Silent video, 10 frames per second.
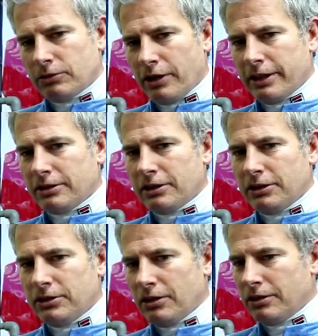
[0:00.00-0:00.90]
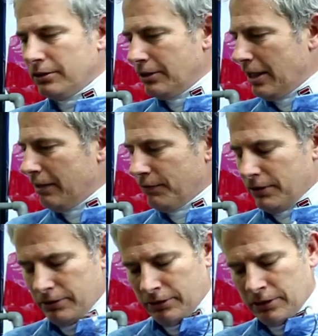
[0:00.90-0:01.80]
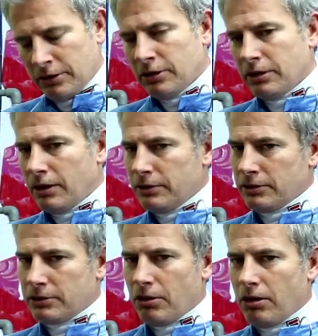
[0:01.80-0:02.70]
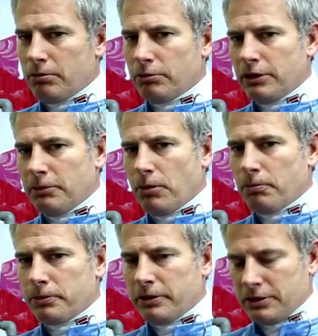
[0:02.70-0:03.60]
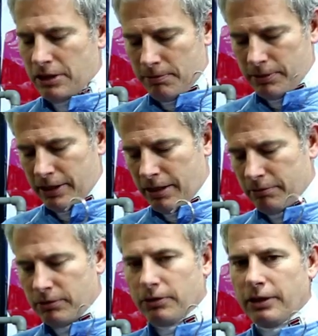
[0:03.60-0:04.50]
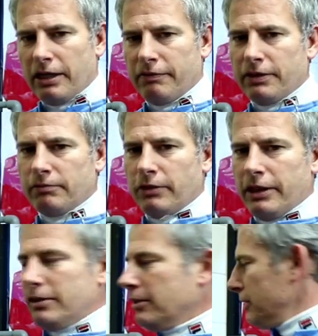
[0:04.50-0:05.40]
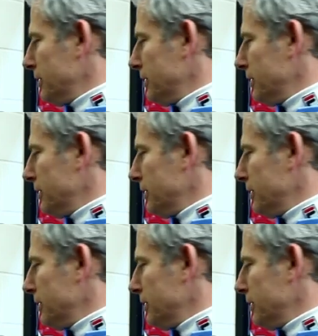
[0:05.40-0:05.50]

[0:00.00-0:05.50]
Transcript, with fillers: create a t-shirt, and the navy and sky were really popular in the summer, and now we've got a navy and red.